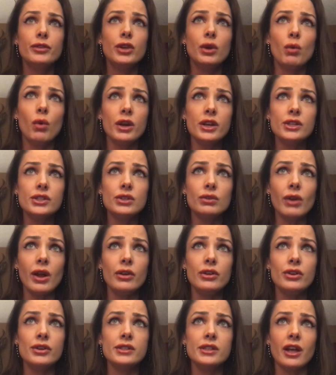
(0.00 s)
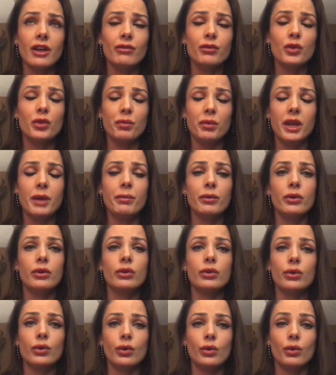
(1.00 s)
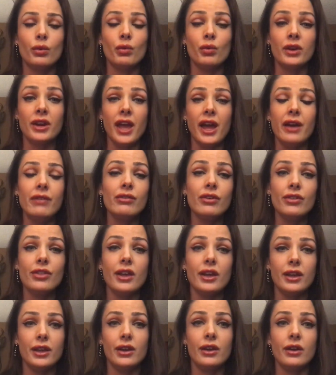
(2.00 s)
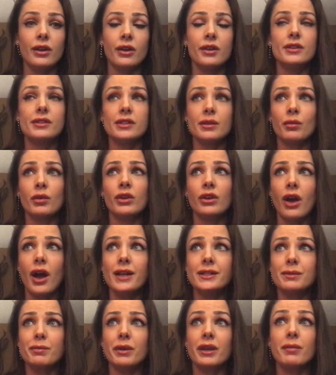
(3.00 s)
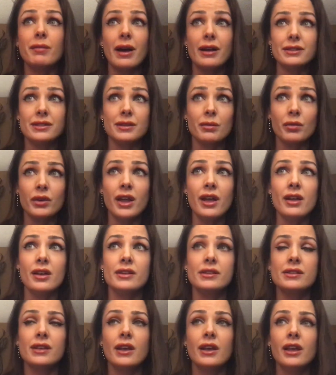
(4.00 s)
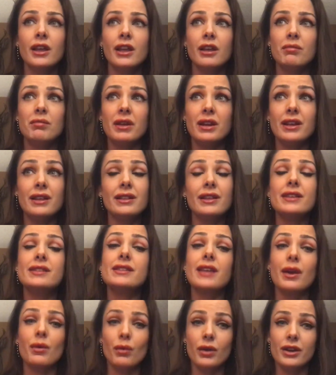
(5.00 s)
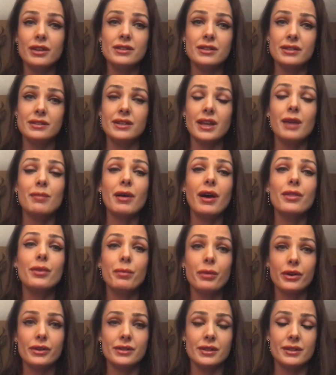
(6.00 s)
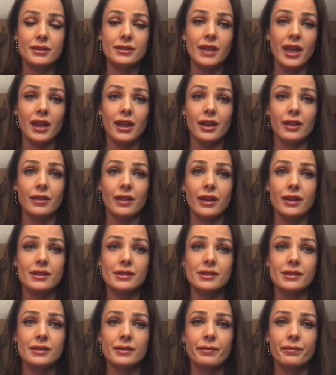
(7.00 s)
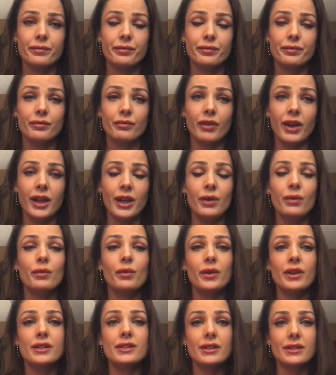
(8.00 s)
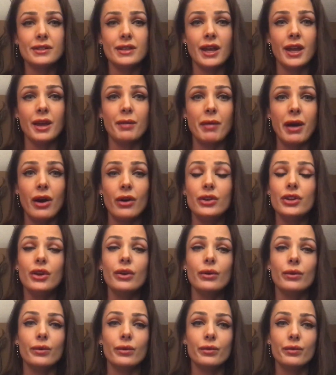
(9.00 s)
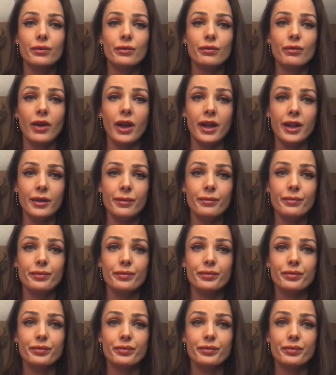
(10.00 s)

You want to surround yourself with people who, whenever they hear someone gossiping about someone else, immediately say, What does this say about the person saying this? Right? What does it say about you? Right?